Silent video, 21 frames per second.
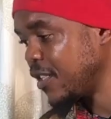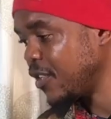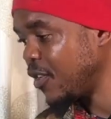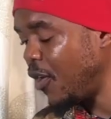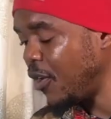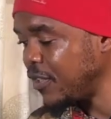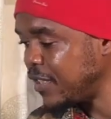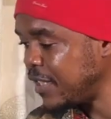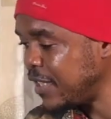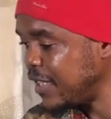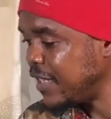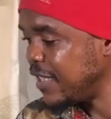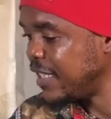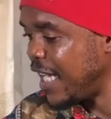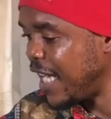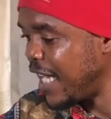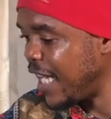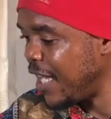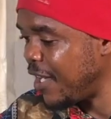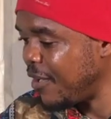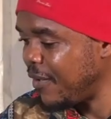cutting
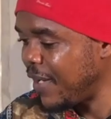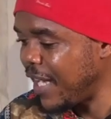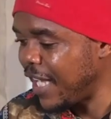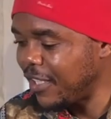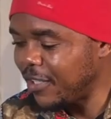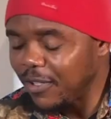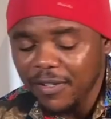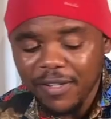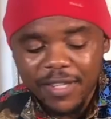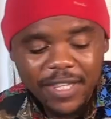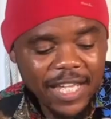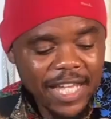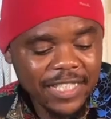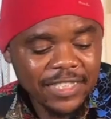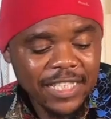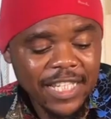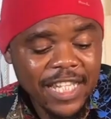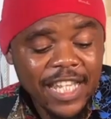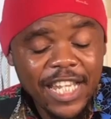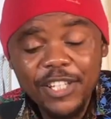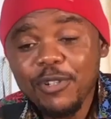down and all that.
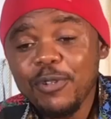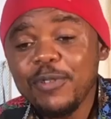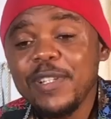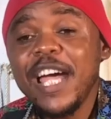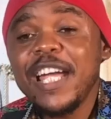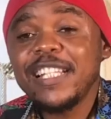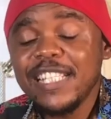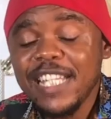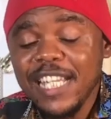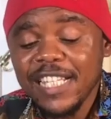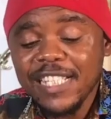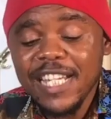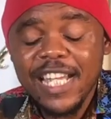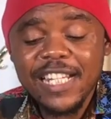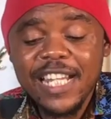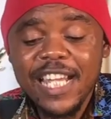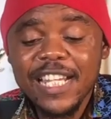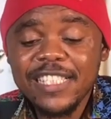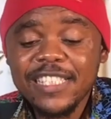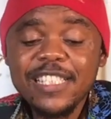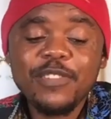You know
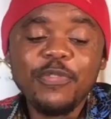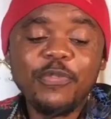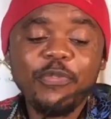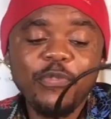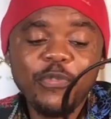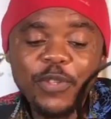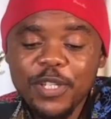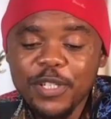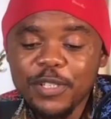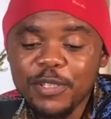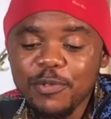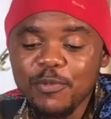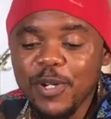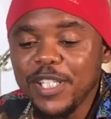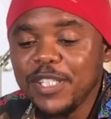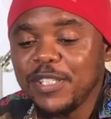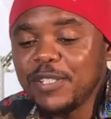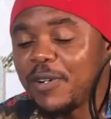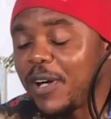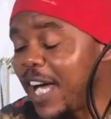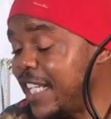that this feel when
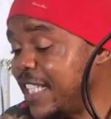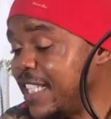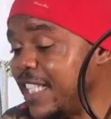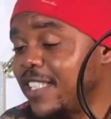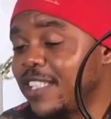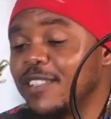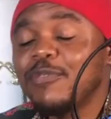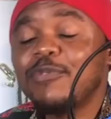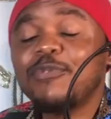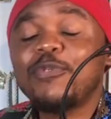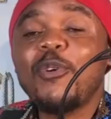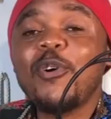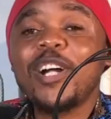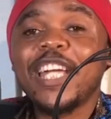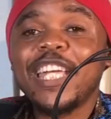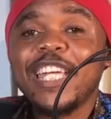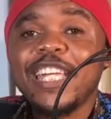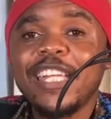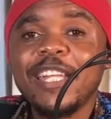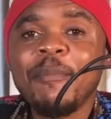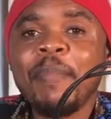you are editing
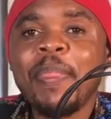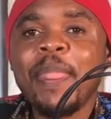4K